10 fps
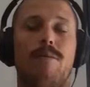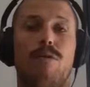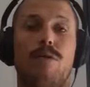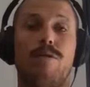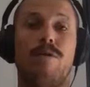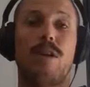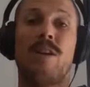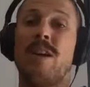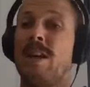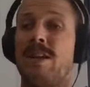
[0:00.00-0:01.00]
moves.
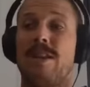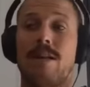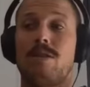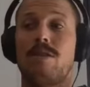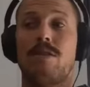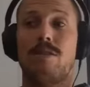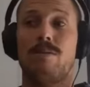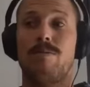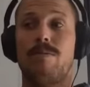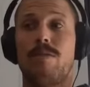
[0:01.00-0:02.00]
So that's just
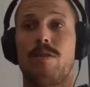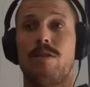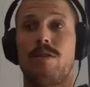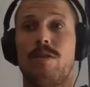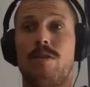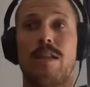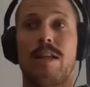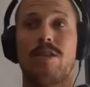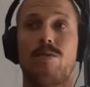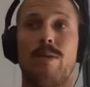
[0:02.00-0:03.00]
a to be honest, I think
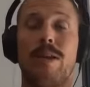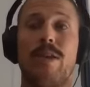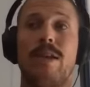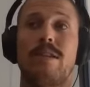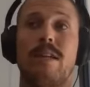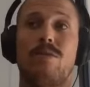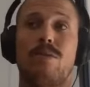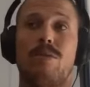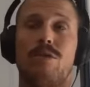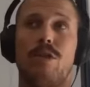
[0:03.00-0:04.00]
that's just when things get to
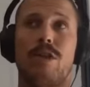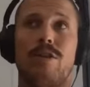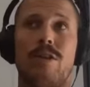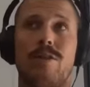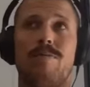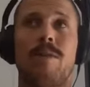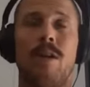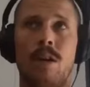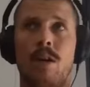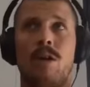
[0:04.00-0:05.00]
a certain
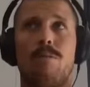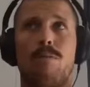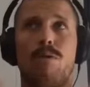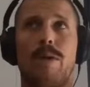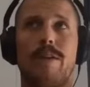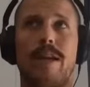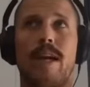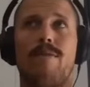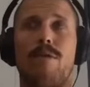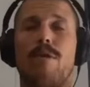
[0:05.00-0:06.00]
point, they
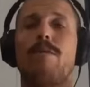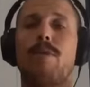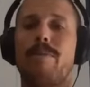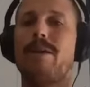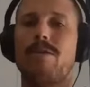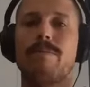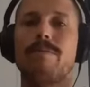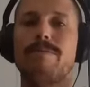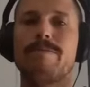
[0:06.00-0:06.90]
have their own momentum.